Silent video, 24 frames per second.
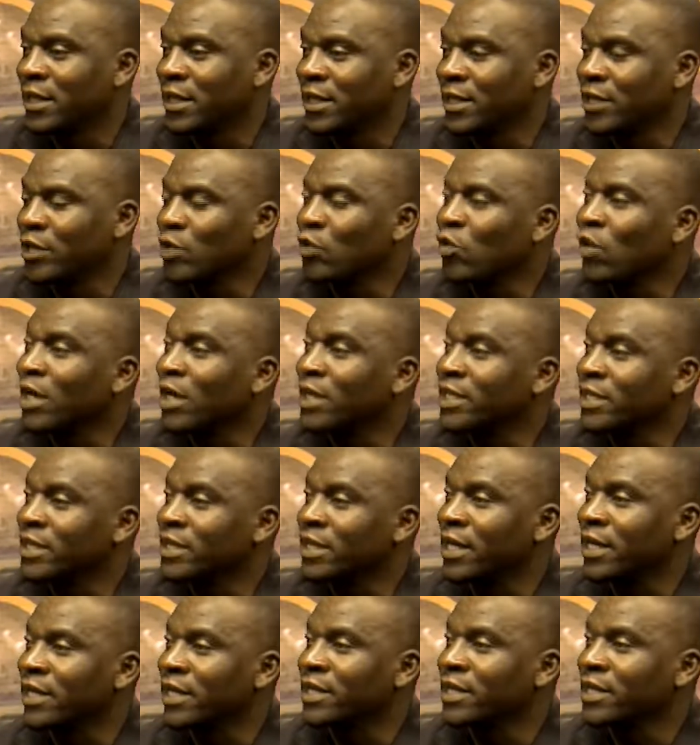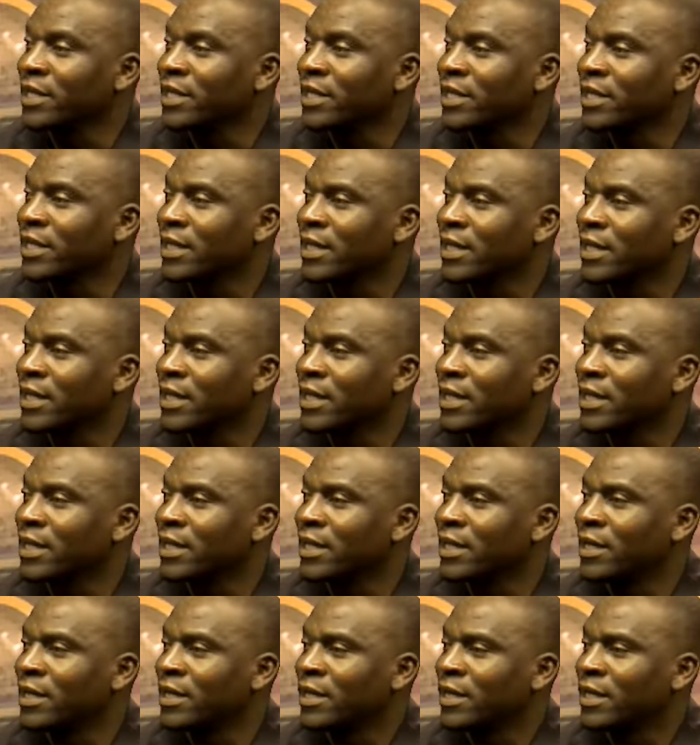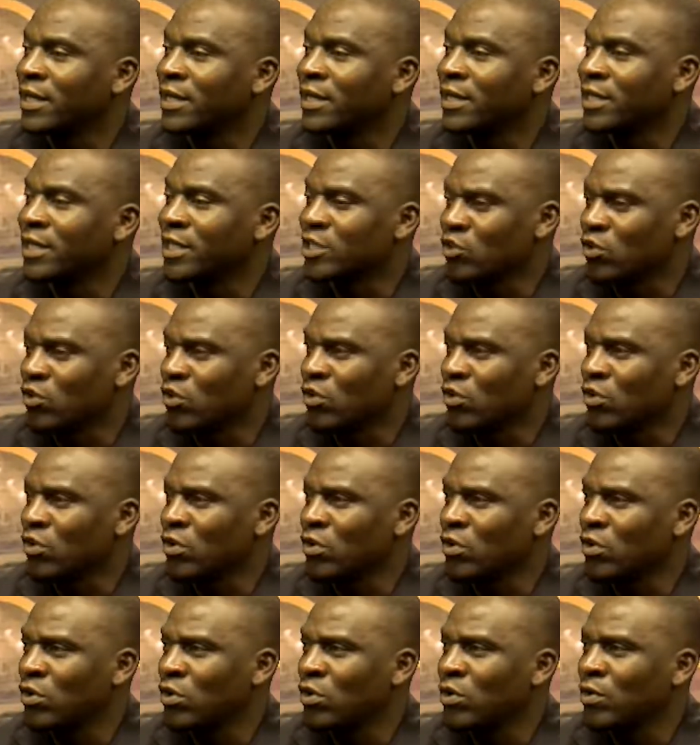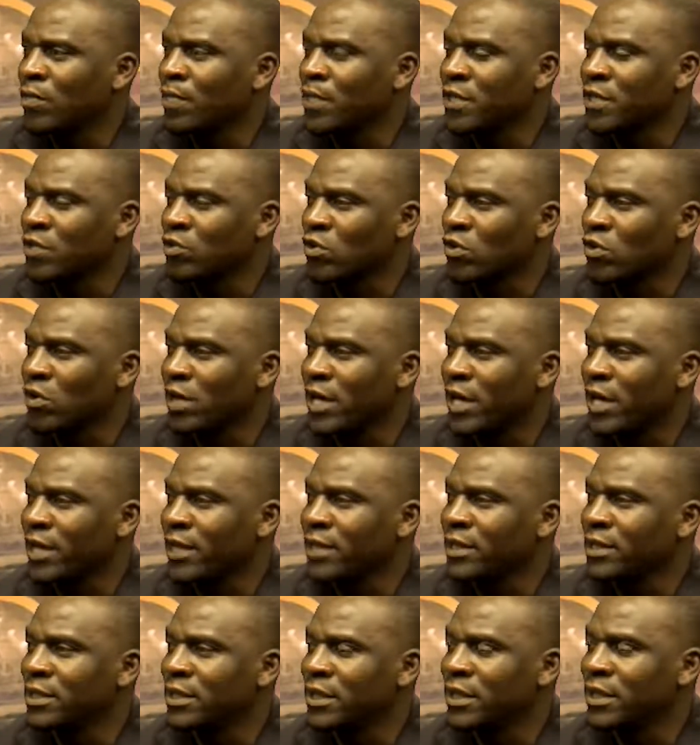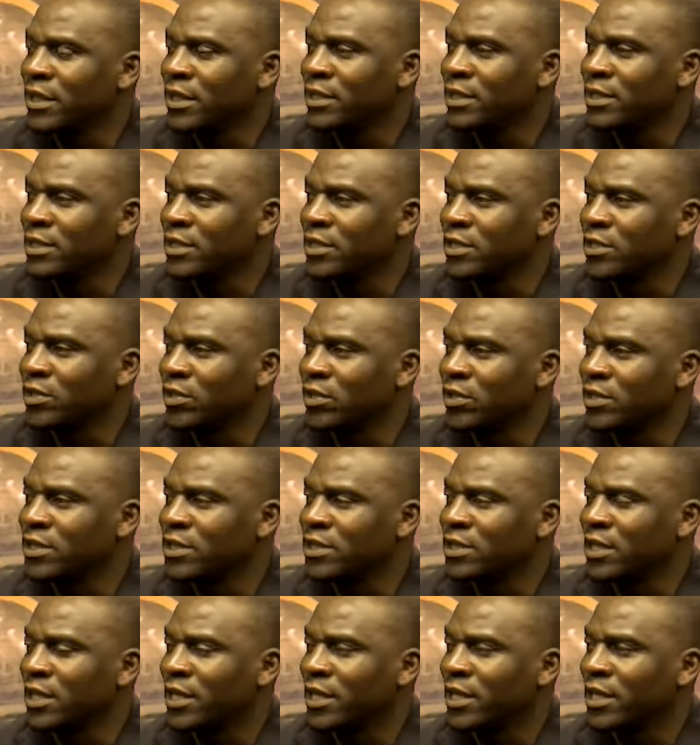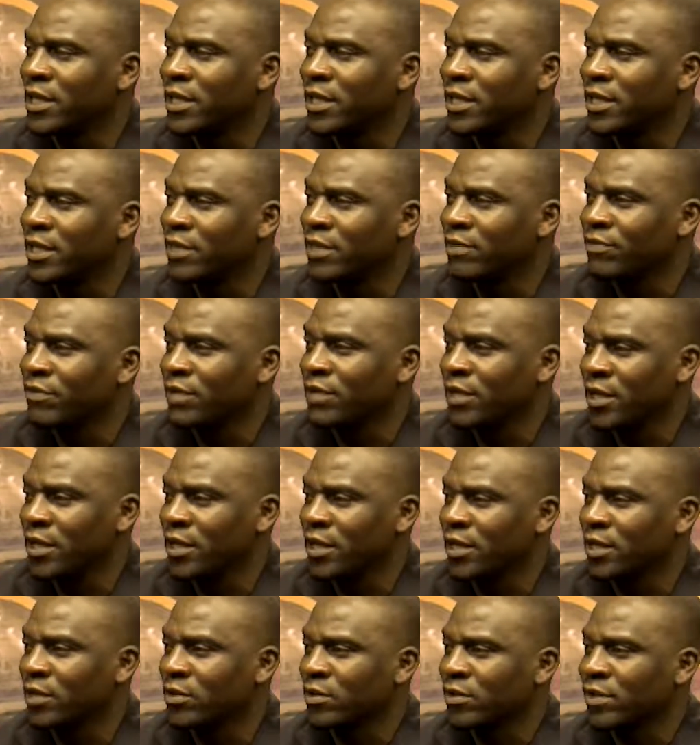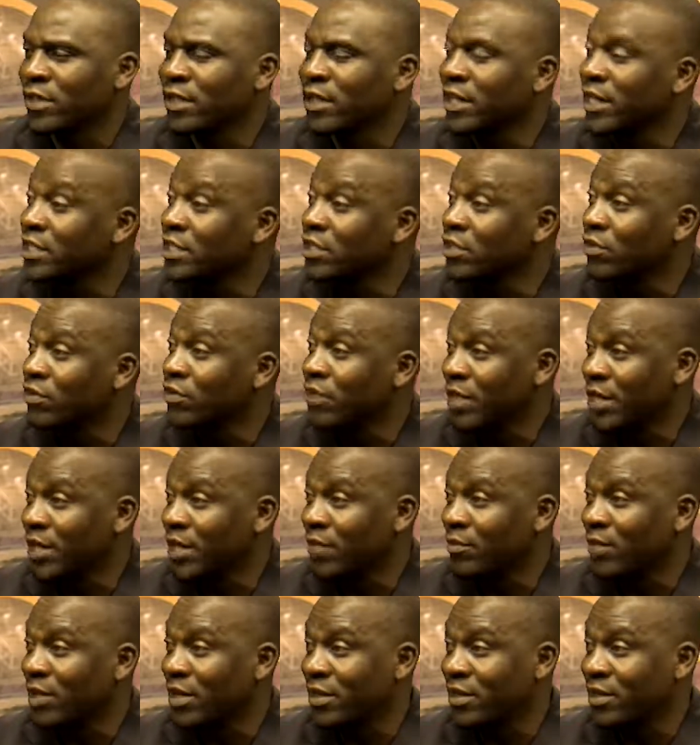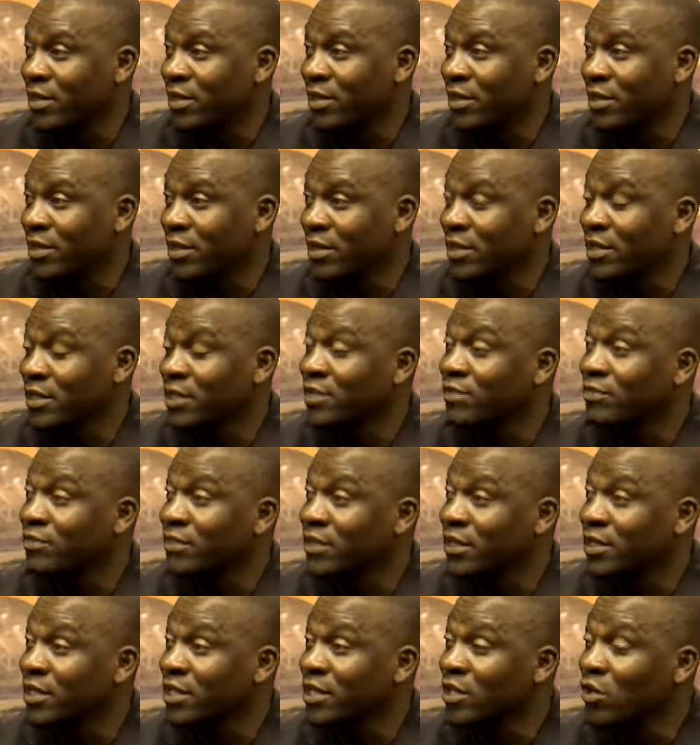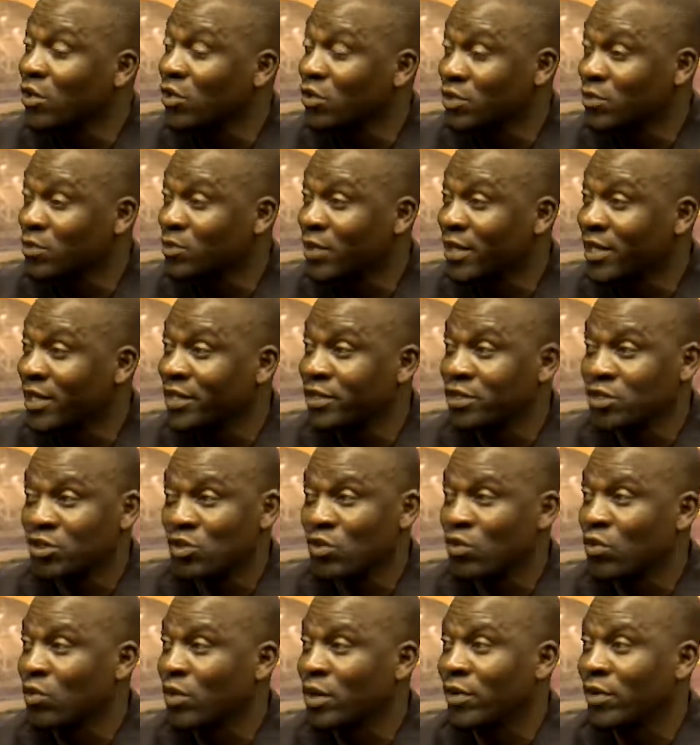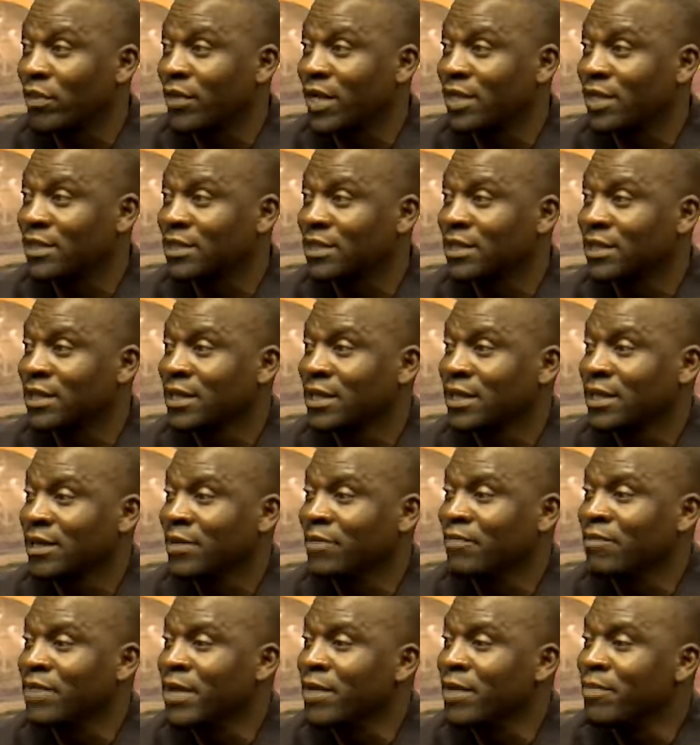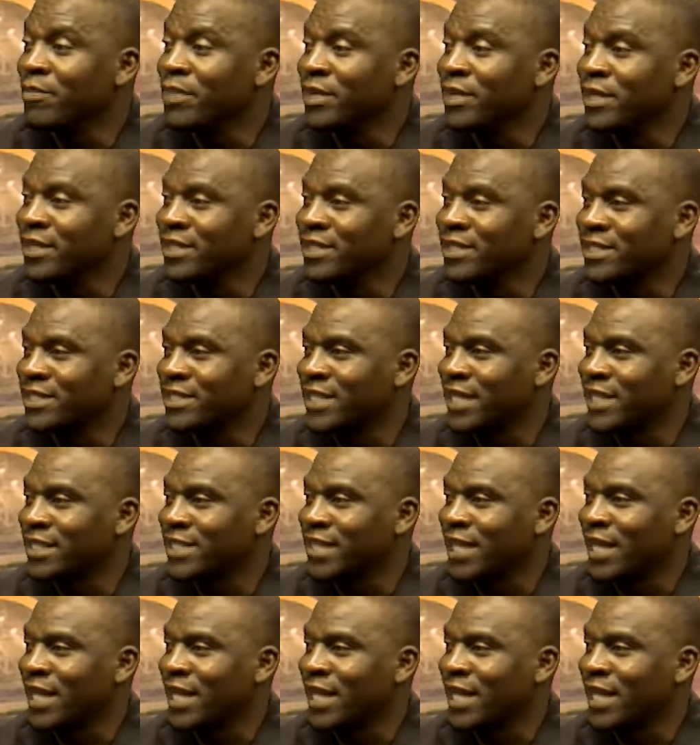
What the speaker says: equally, I think the score line did not give the good indication of the game. I think even Eagles played so well that maybe it's just